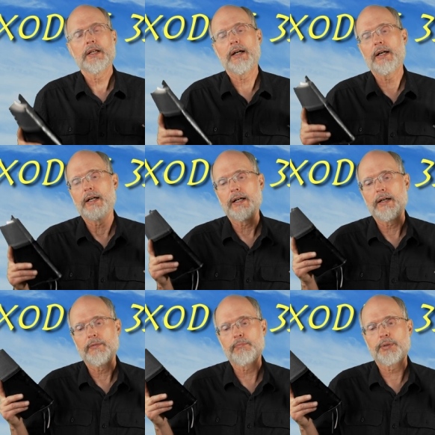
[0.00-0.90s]

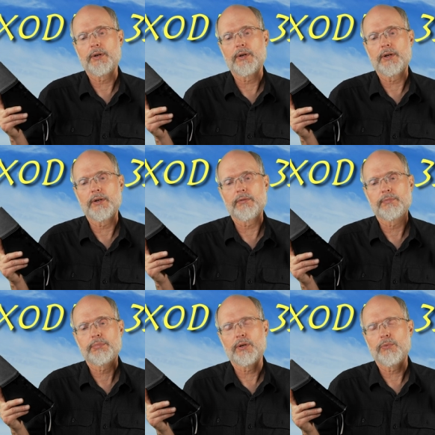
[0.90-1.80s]
uh, per,
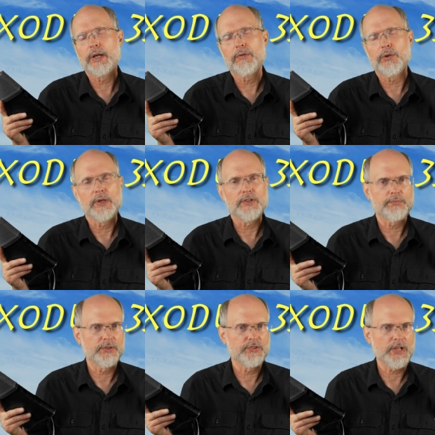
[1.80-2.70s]
per whatever it was,
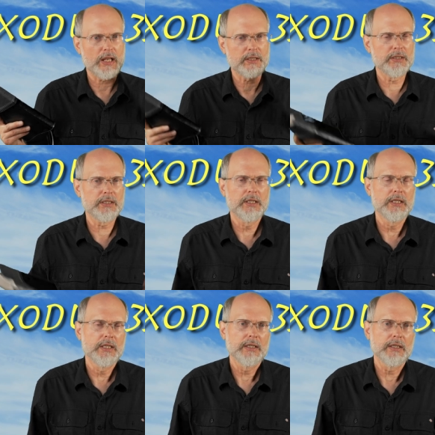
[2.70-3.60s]
per second.
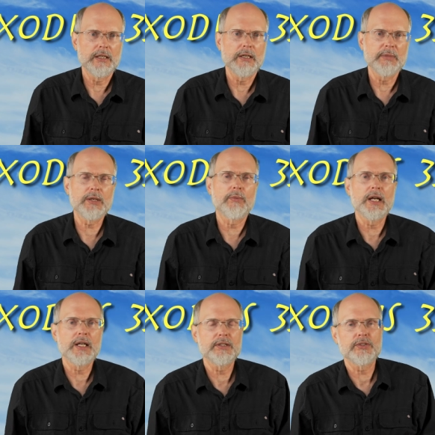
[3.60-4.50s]
Um,
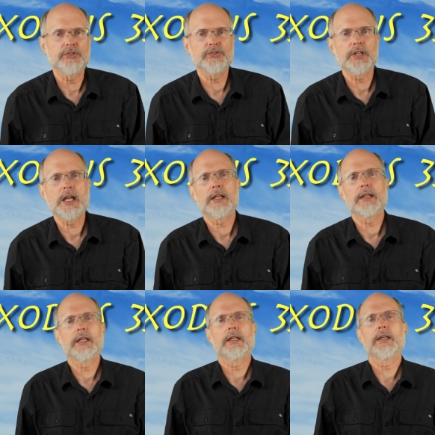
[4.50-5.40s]
anyway, to
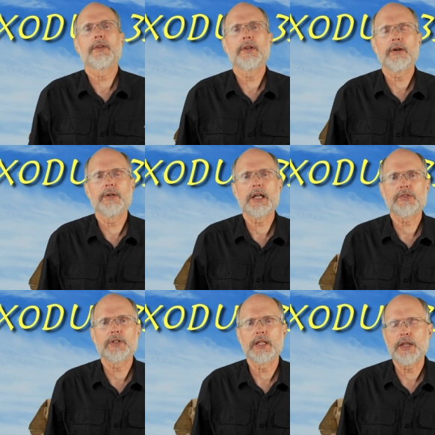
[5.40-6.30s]
stand there
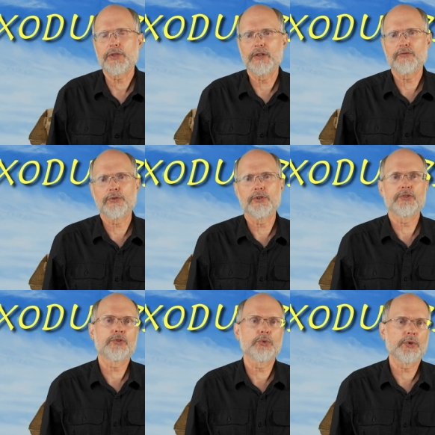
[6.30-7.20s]
next to that thing for
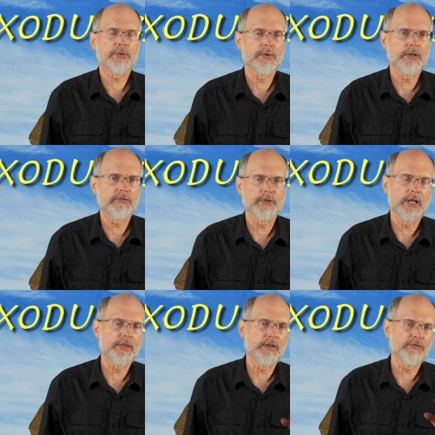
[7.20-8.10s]
two or three, for
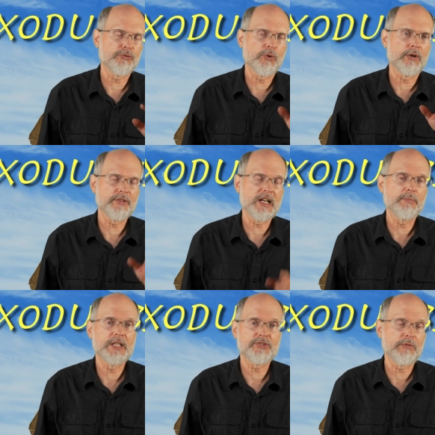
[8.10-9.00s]
I think four or five
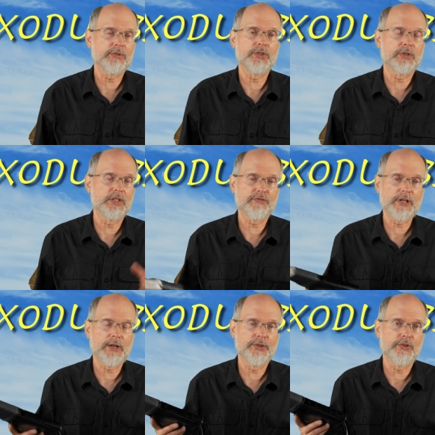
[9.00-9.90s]
minutes, after you get a
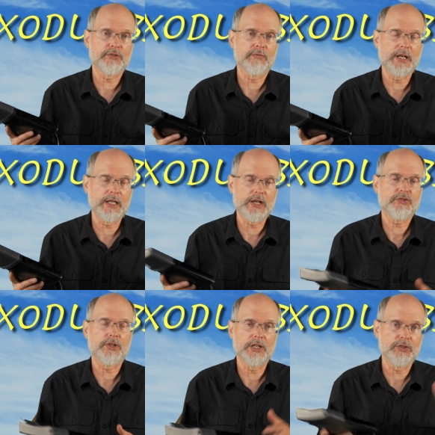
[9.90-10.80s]
fatal dose of
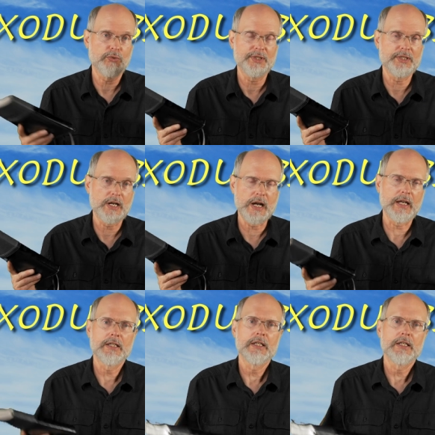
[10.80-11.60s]
radiation and you would die.